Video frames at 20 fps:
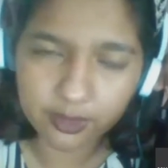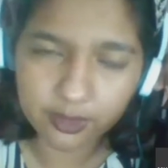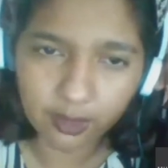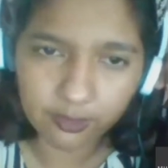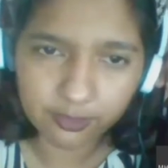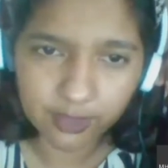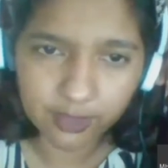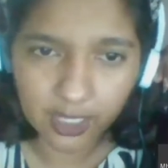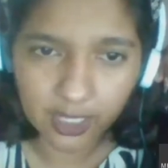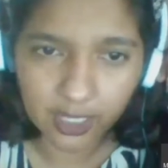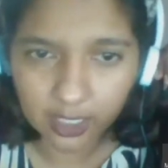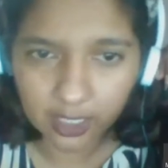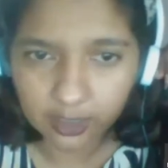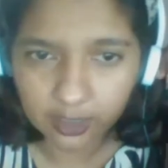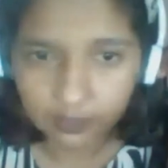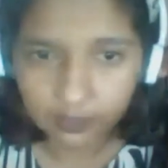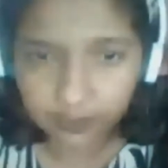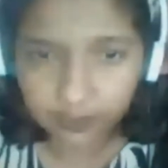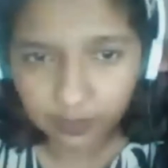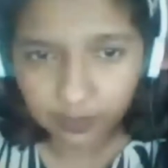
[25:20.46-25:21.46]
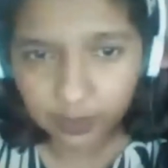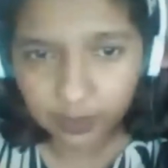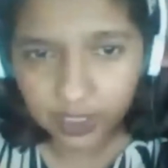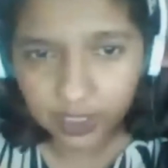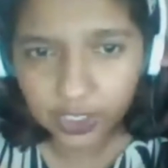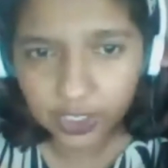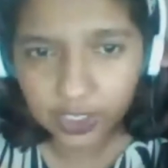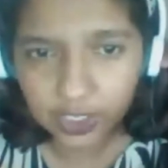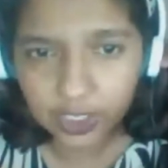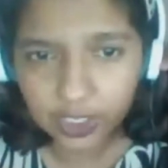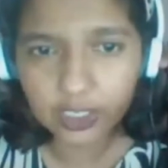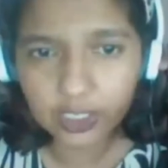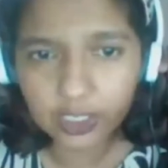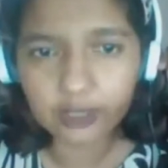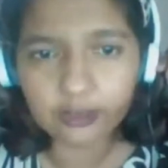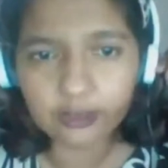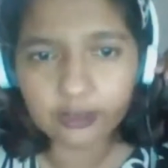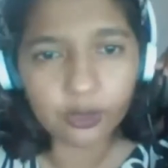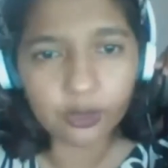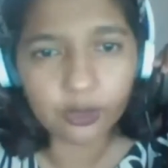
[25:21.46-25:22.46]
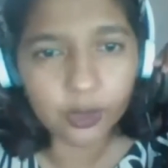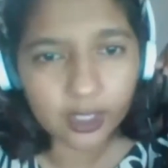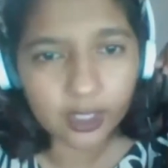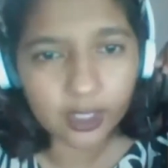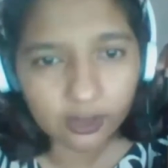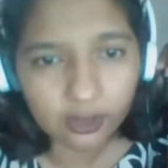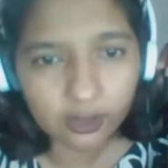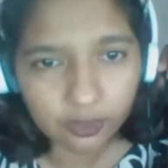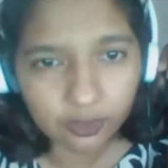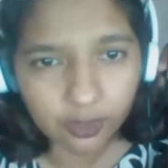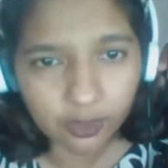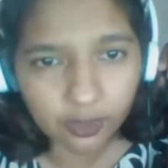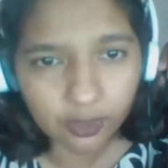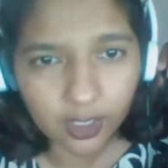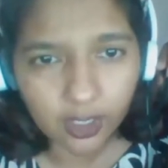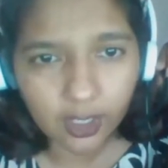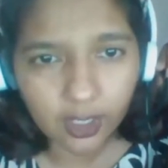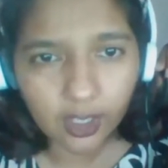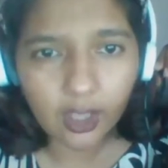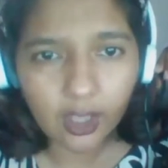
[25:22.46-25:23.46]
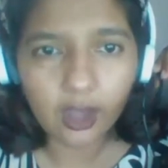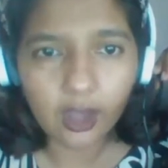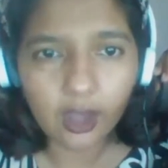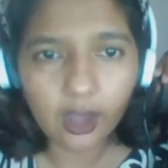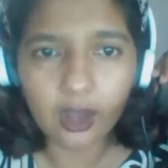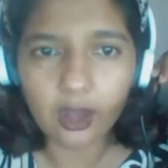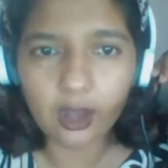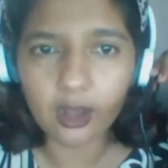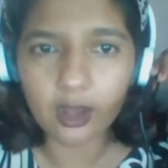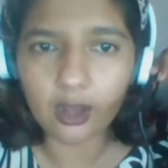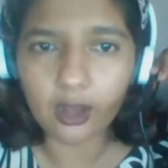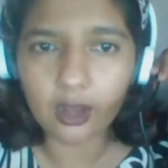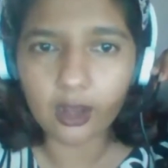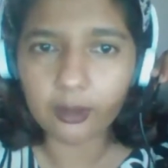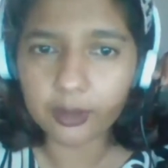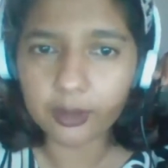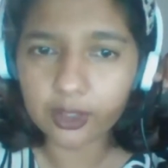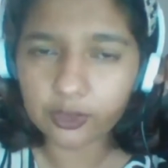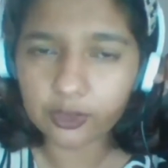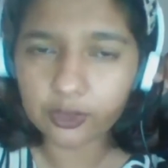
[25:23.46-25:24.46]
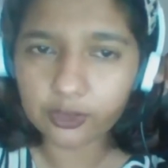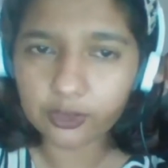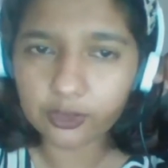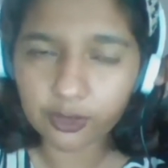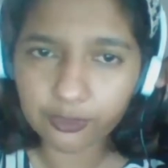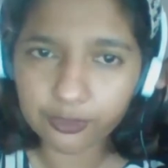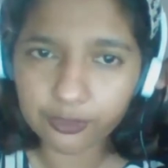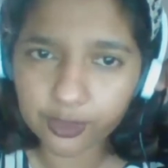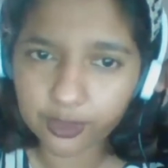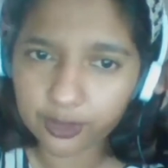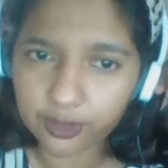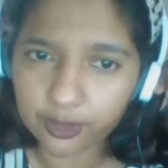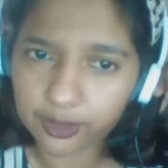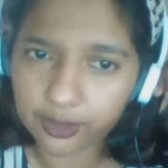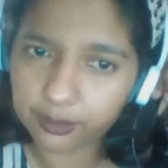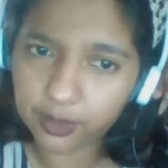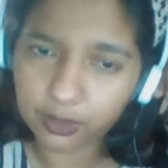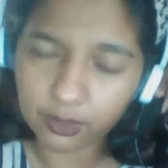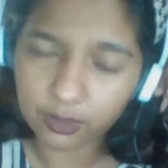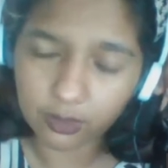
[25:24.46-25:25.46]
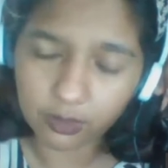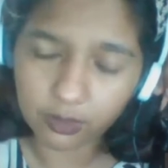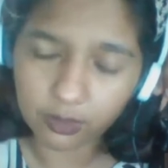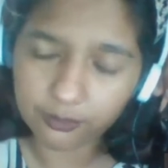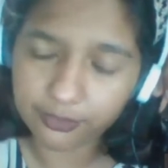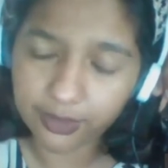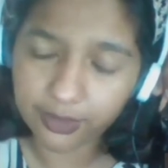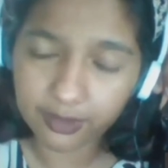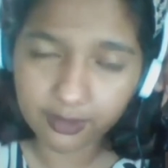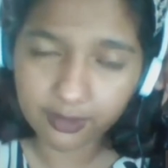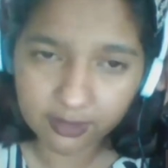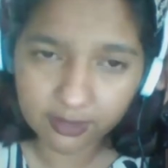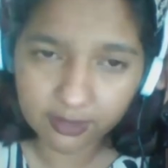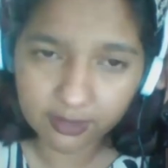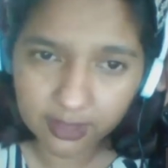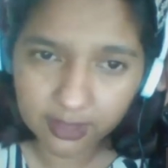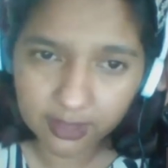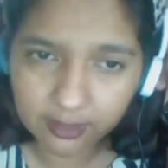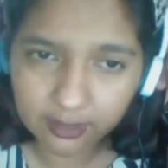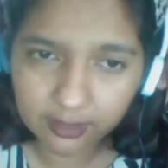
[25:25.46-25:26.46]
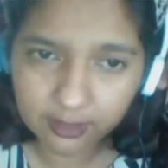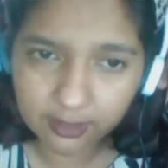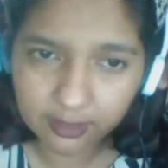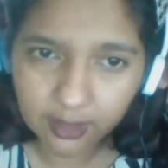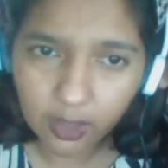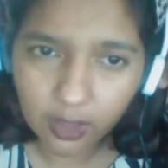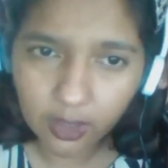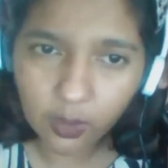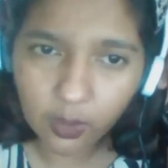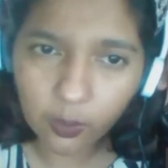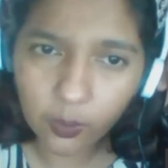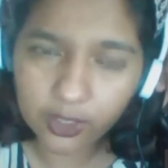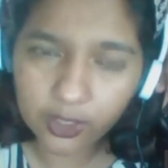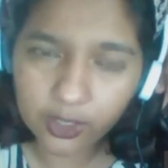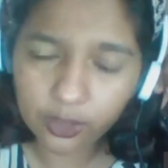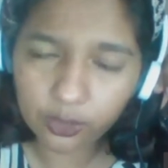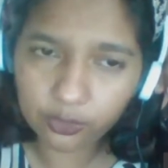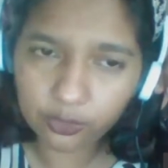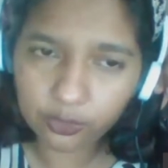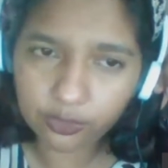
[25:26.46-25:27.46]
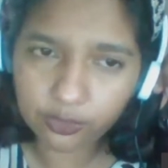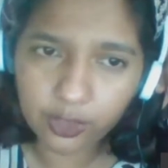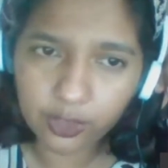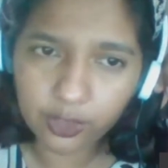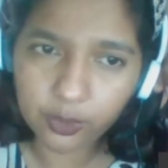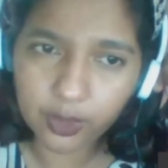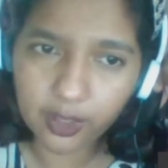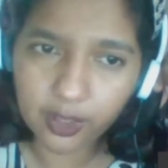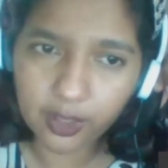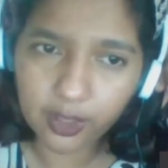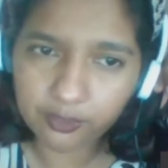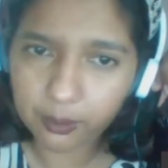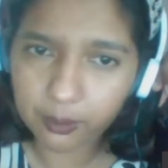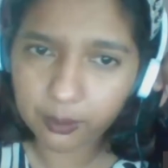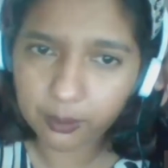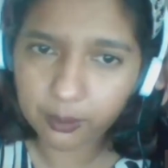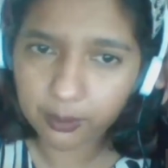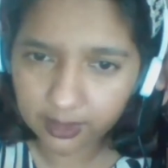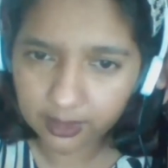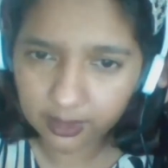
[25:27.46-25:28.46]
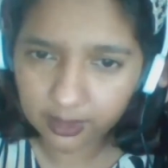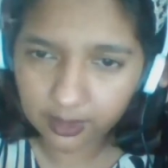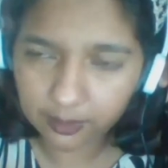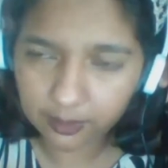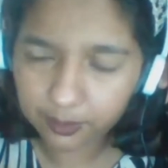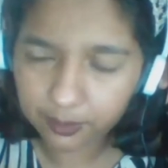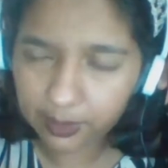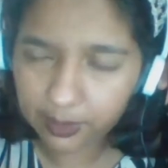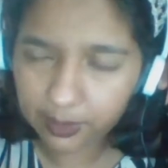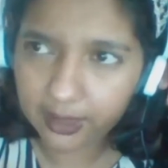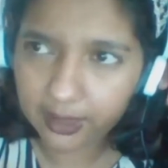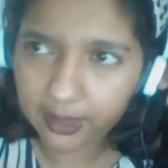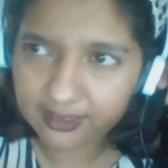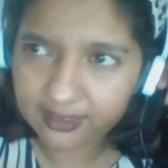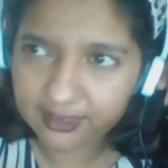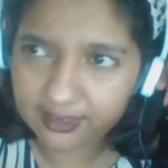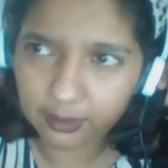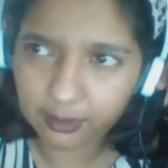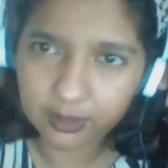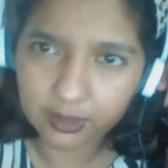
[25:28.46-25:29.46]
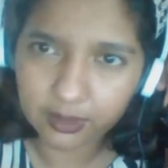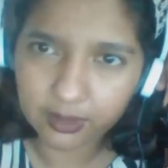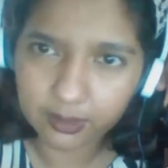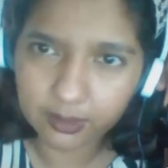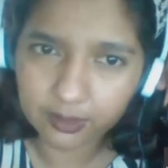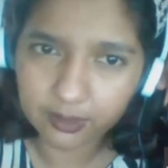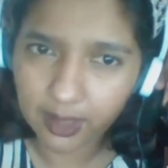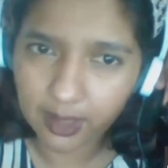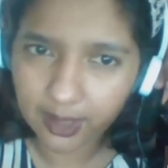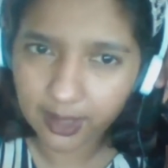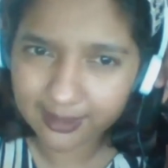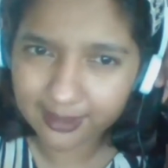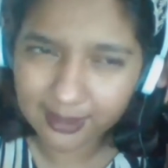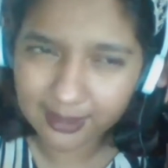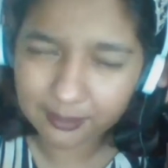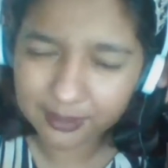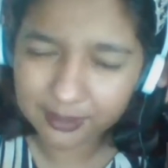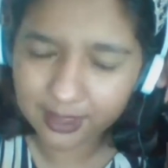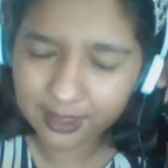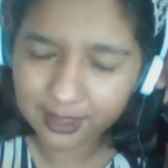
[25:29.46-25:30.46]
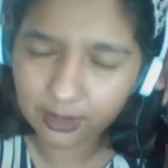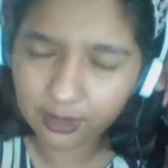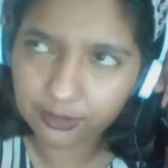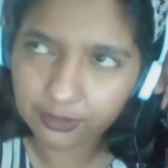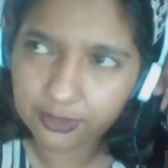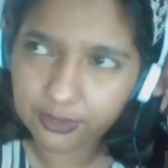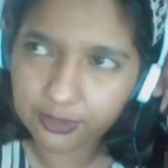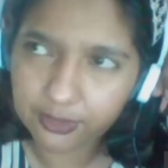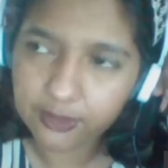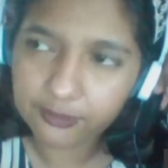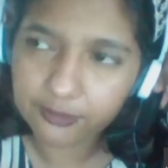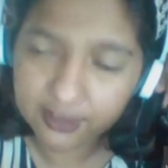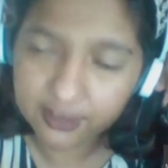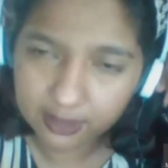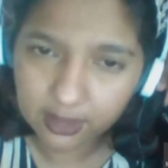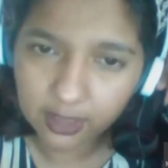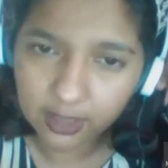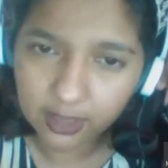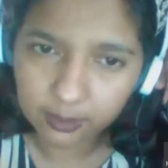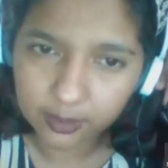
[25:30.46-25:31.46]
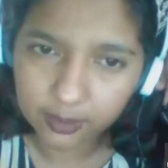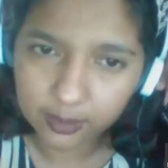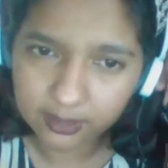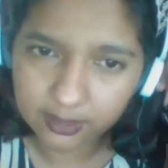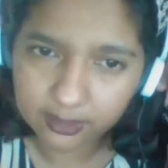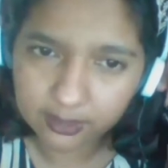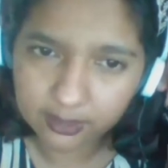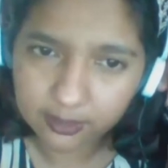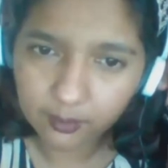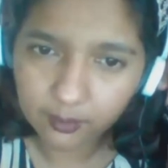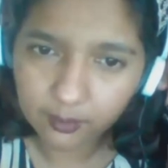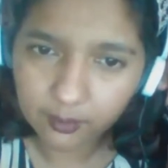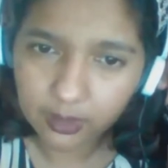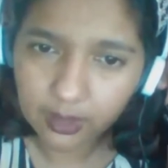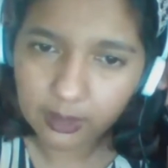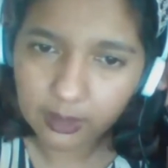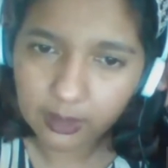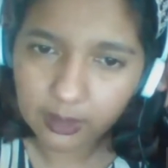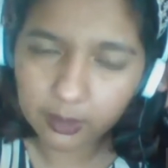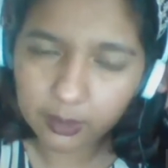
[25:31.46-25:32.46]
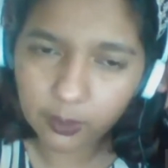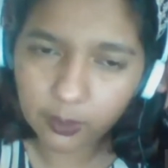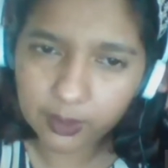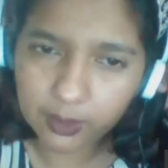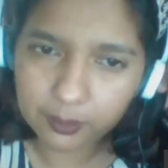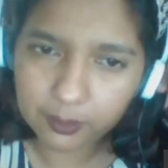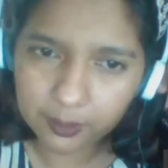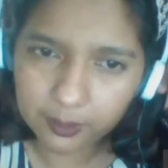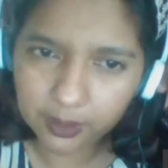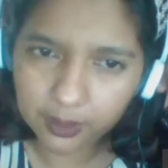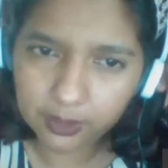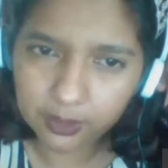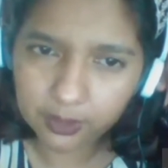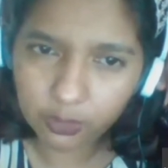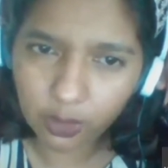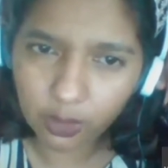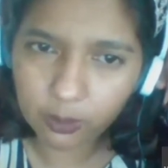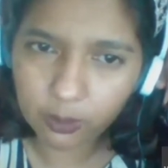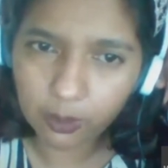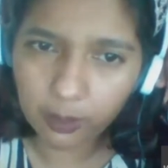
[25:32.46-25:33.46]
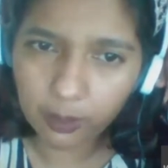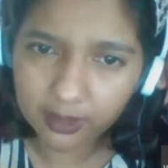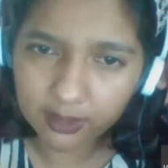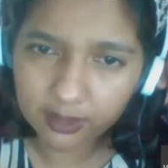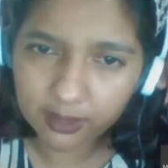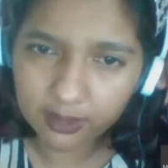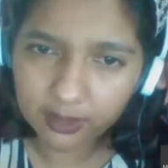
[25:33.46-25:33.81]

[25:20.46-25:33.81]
of the lack of information, it's a new industry, because of the various things. When you say you have people are accepting of physical ailments, but when people talk about mental